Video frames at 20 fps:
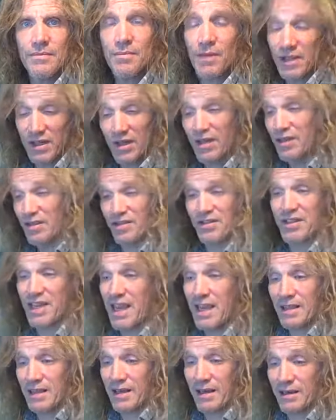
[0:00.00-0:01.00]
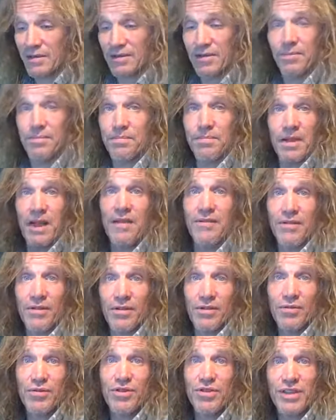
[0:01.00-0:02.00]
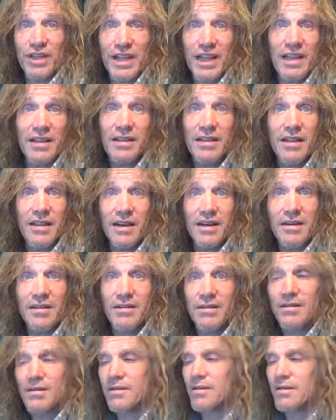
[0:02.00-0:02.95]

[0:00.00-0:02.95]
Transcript: But you understand that it's an evolution to get there.